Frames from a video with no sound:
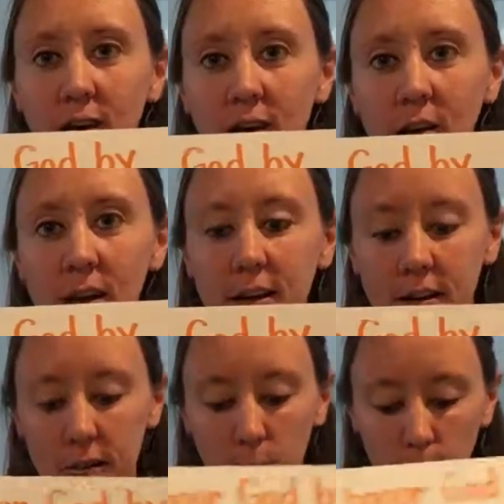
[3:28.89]

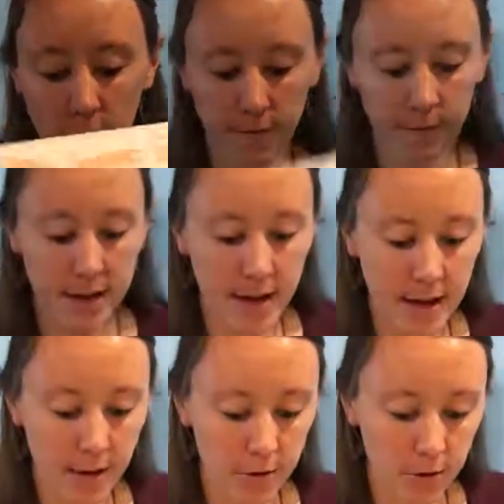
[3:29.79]
on one of the
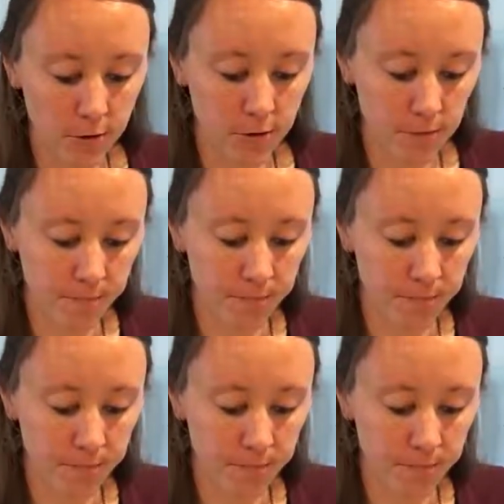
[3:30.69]
arrows.